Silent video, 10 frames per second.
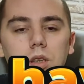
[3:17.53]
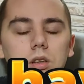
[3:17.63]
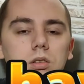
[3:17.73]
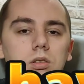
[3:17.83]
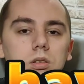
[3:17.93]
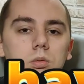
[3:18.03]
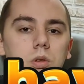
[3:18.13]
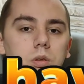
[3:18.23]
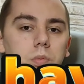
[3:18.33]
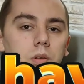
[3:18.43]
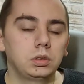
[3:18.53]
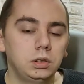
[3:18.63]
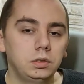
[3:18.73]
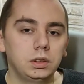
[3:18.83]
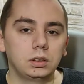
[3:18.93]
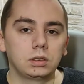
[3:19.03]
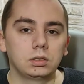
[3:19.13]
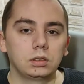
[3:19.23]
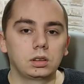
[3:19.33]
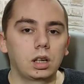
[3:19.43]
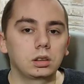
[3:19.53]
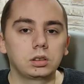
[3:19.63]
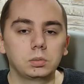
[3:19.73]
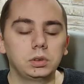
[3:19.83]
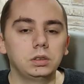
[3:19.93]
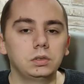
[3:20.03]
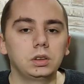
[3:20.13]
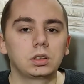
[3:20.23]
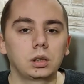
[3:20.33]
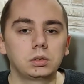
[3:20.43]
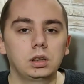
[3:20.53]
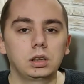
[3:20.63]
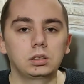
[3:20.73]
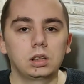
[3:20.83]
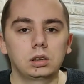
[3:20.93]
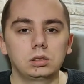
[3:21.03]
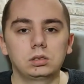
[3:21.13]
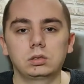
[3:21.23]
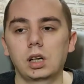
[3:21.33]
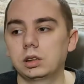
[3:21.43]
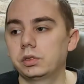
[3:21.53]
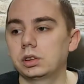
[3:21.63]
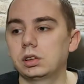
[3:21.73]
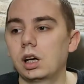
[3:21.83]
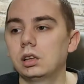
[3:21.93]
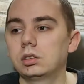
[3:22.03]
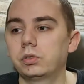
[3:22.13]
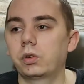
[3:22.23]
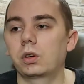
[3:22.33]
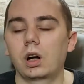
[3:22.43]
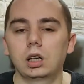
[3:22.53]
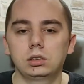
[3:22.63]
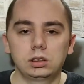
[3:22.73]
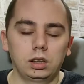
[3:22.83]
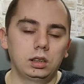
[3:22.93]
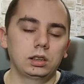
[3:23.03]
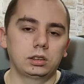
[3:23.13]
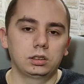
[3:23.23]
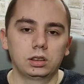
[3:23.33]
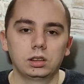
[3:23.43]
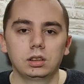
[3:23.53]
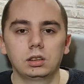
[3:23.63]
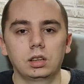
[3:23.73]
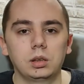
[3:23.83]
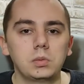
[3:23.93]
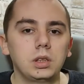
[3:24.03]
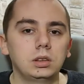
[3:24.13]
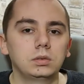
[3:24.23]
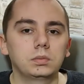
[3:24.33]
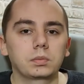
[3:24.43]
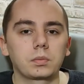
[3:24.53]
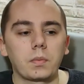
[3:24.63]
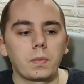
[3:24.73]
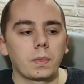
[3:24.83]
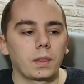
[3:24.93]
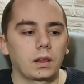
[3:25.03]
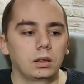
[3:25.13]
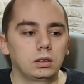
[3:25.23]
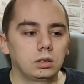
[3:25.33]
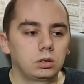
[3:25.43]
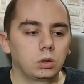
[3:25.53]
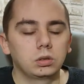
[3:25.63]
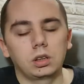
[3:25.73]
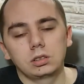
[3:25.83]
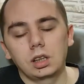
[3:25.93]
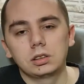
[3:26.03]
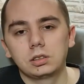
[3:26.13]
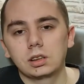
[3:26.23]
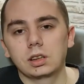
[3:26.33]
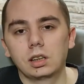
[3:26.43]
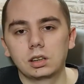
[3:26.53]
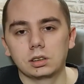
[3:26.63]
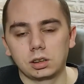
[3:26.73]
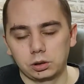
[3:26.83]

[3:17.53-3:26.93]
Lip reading: And what about TVs? There are some TVs out there that advertise 400 Hz. I mean, those are not real Hertz.